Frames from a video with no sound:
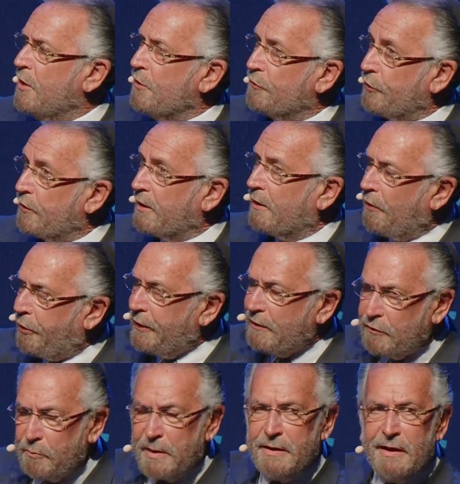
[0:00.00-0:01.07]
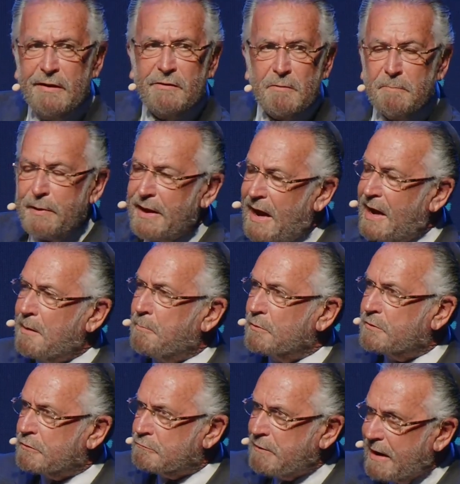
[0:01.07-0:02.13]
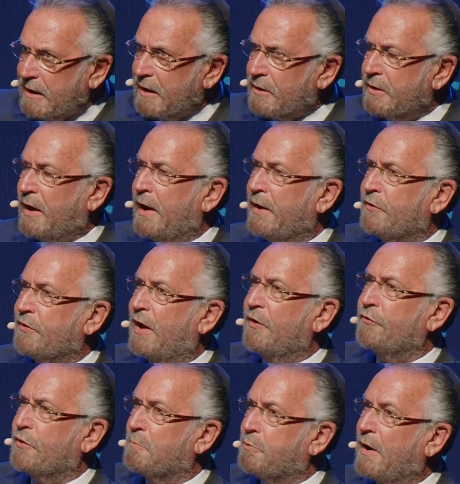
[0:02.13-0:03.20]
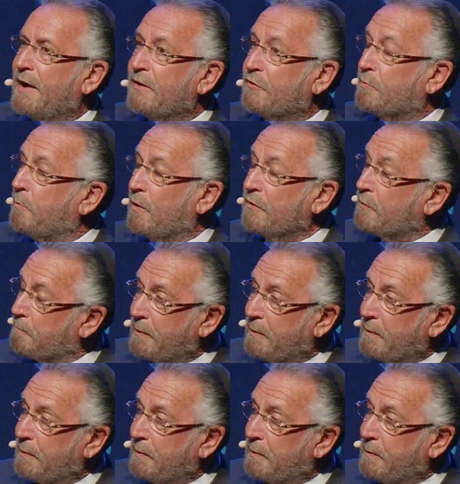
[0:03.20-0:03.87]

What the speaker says: So there are things we need to be able to recognize as the bright spots.